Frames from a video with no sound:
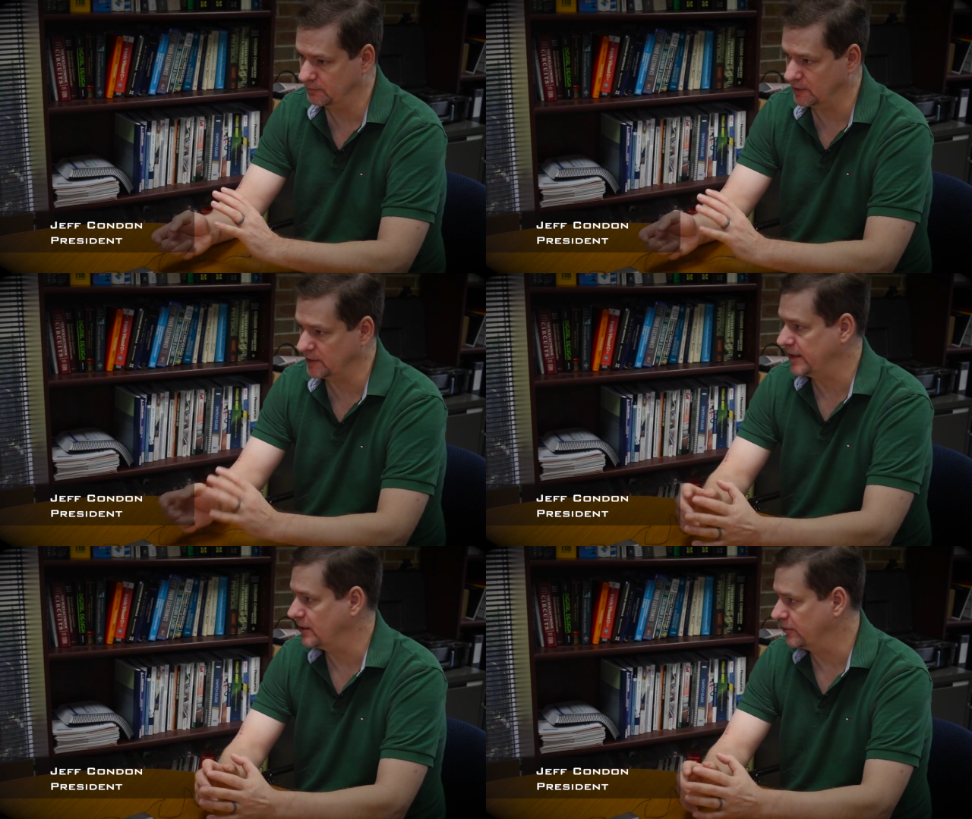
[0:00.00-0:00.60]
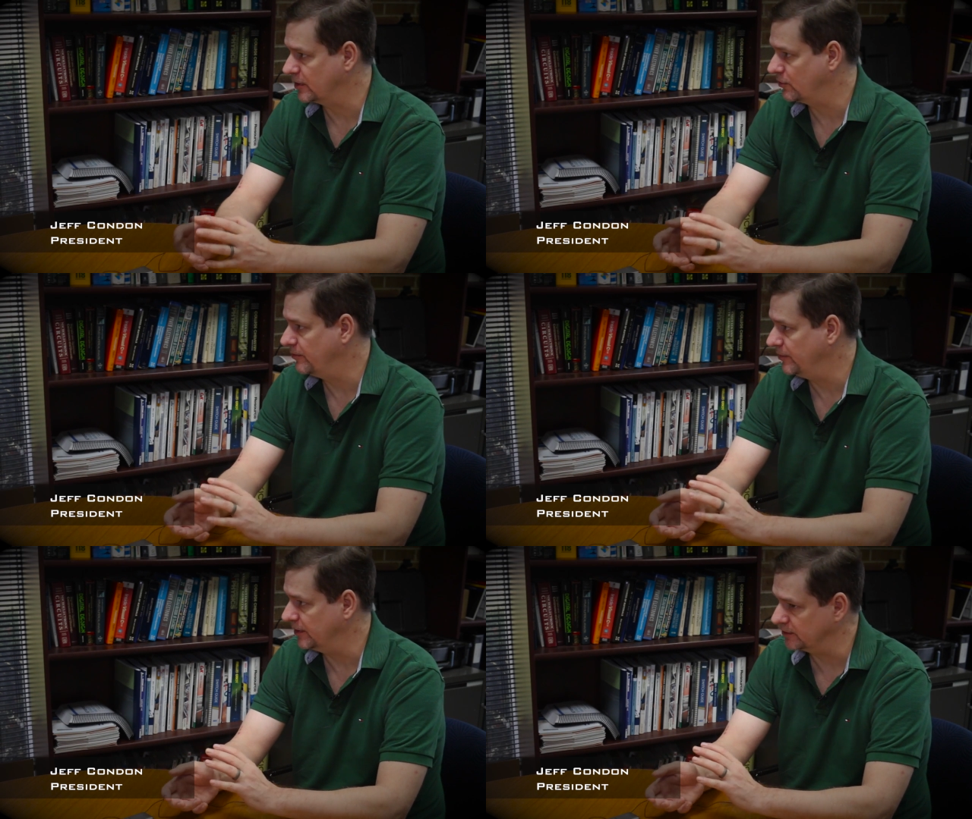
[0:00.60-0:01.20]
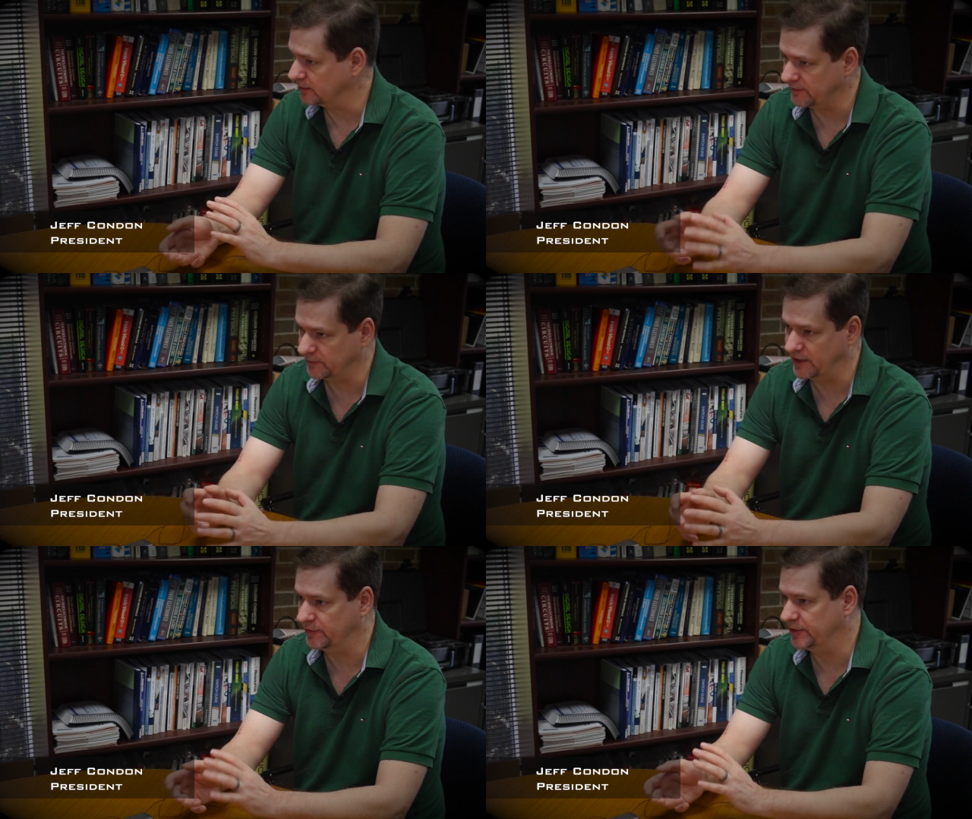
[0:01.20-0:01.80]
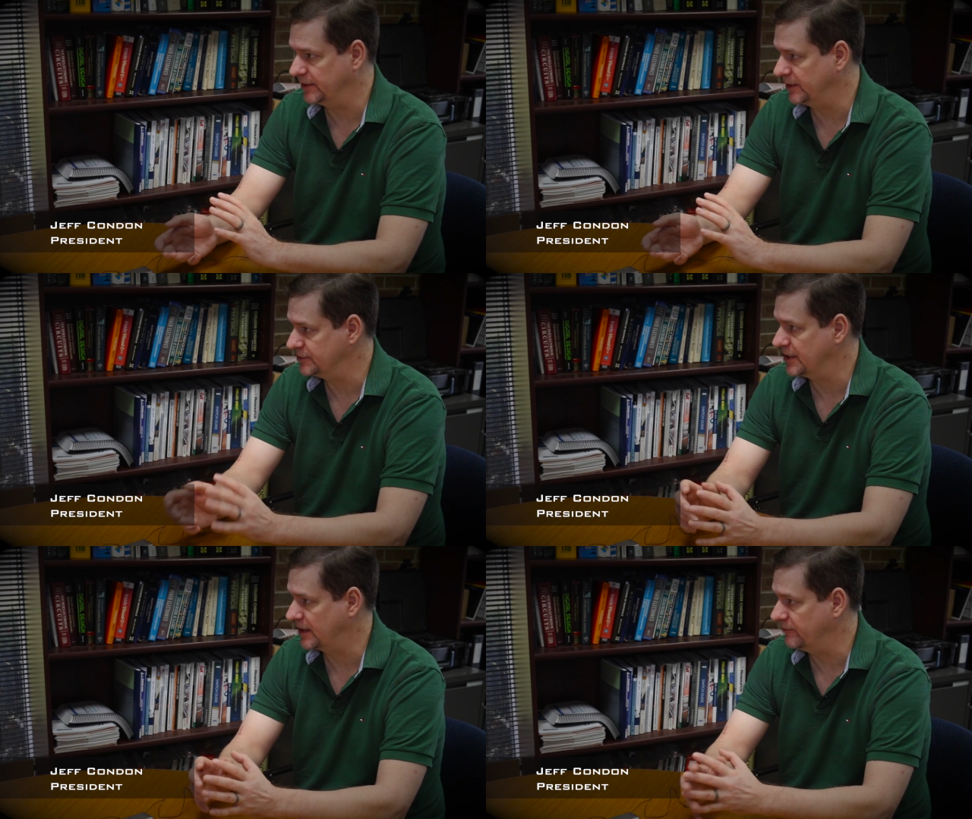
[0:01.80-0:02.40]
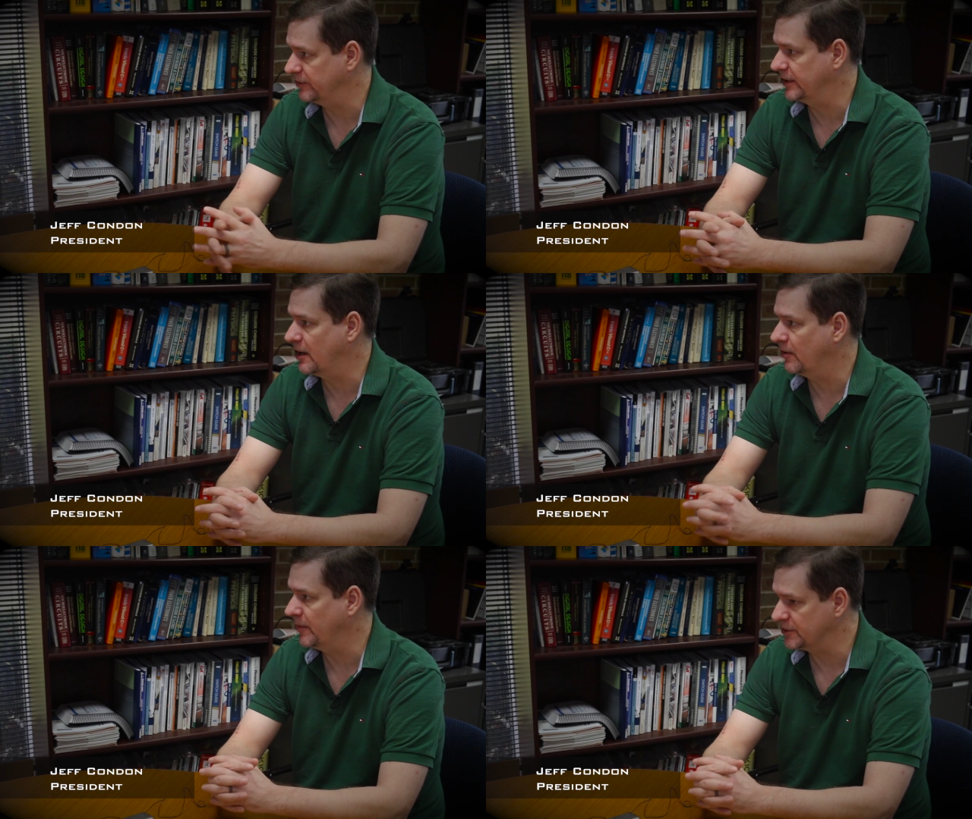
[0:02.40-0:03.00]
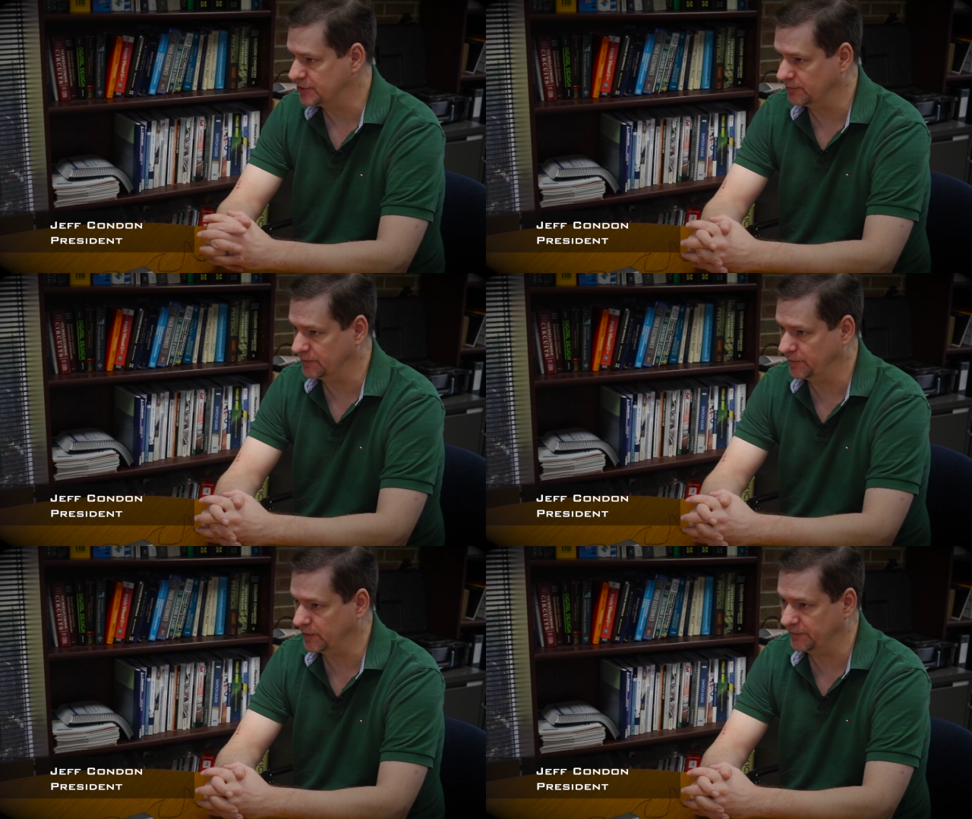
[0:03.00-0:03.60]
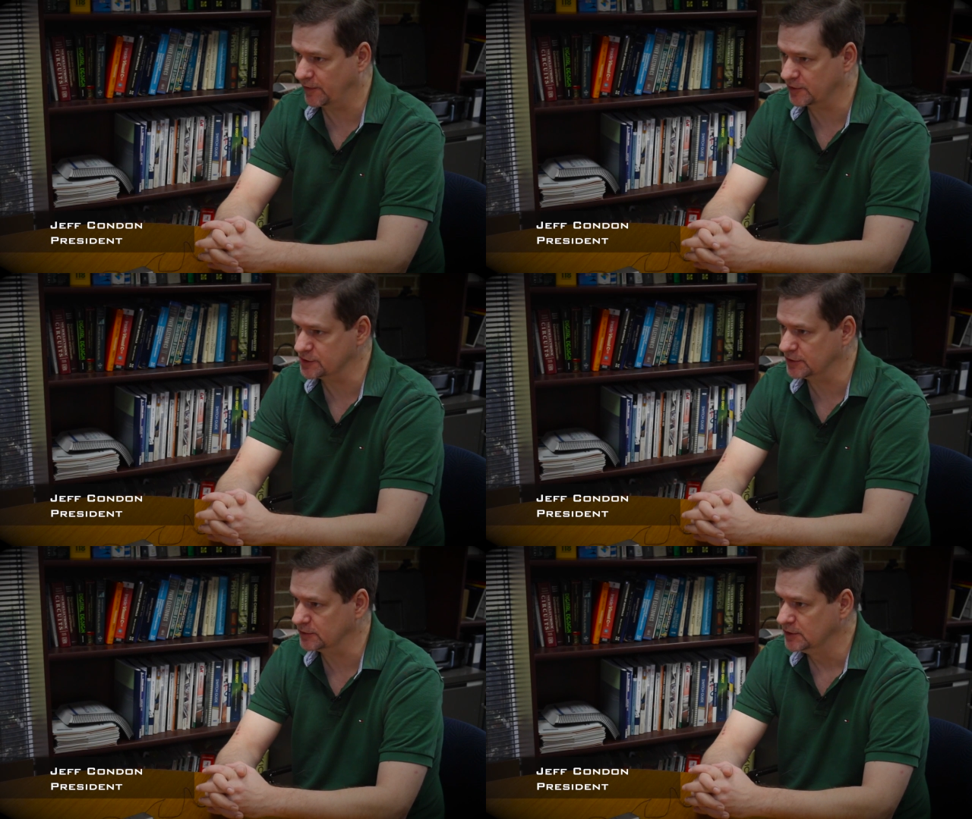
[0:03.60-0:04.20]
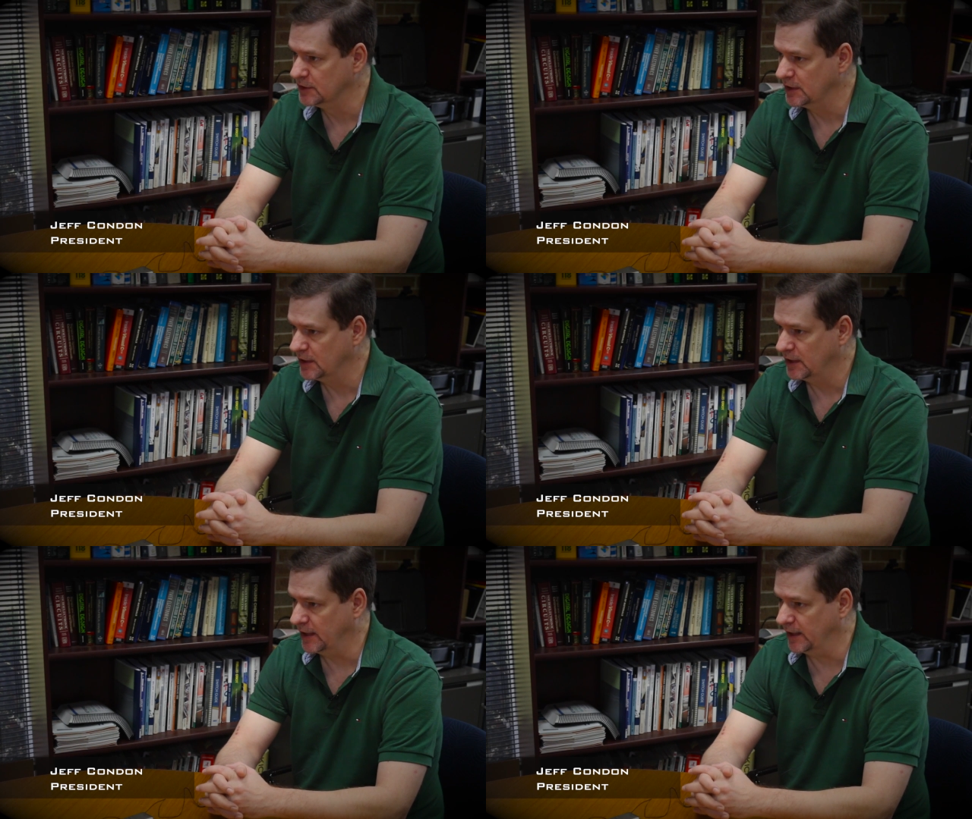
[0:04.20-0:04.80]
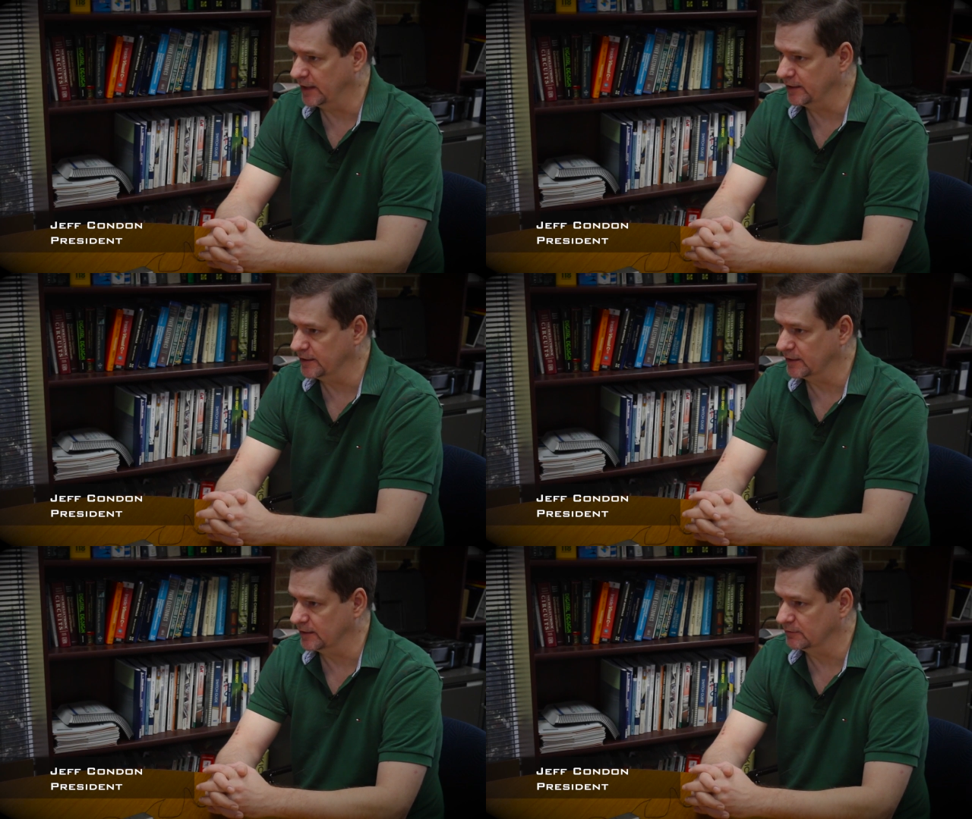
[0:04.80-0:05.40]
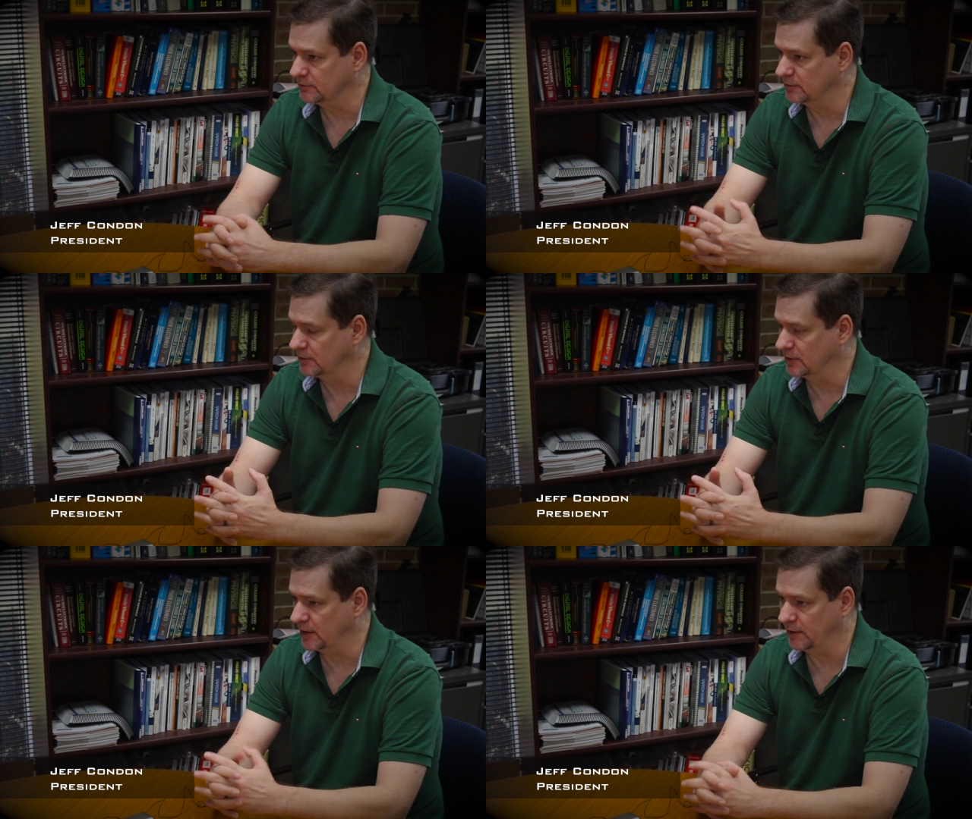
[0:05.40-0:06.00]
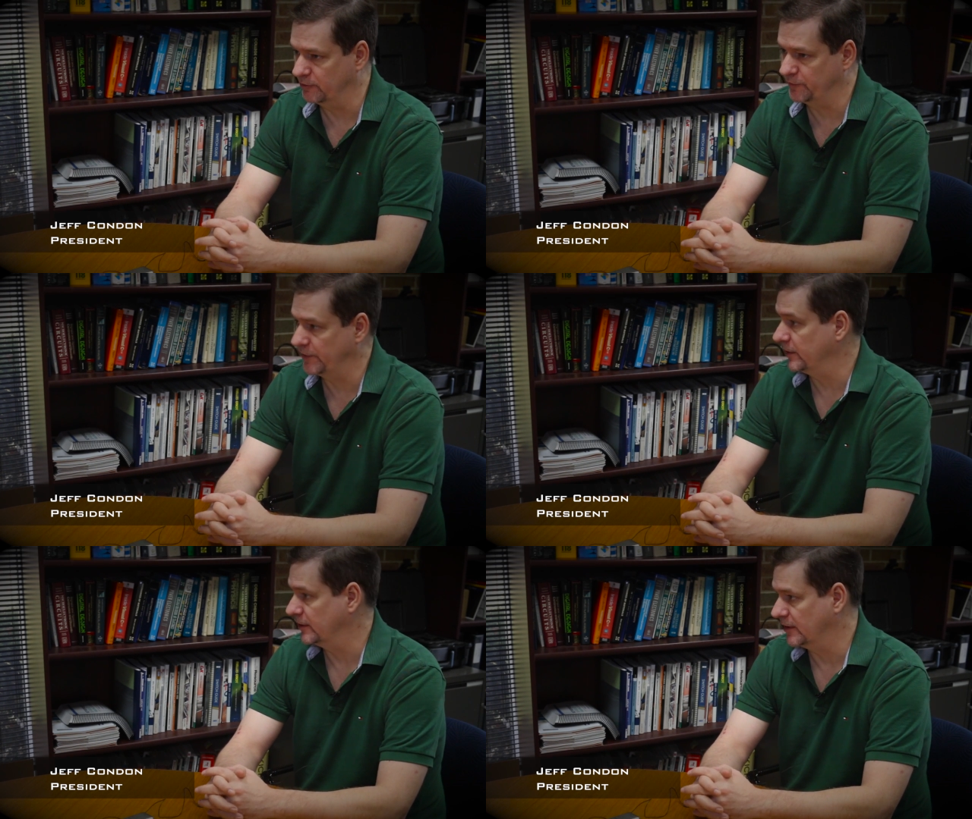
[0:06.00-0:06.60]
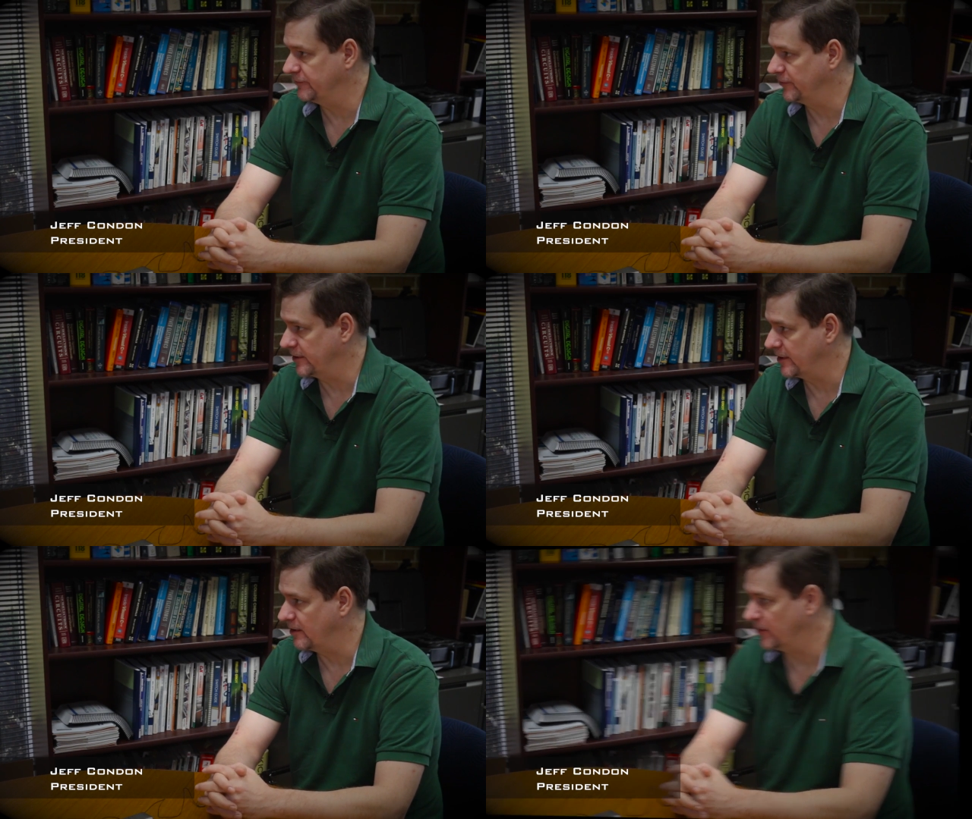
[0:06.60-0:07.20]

align all the equipment, level everything, check everything out, make sure it was fully functional, and there was very little effort on our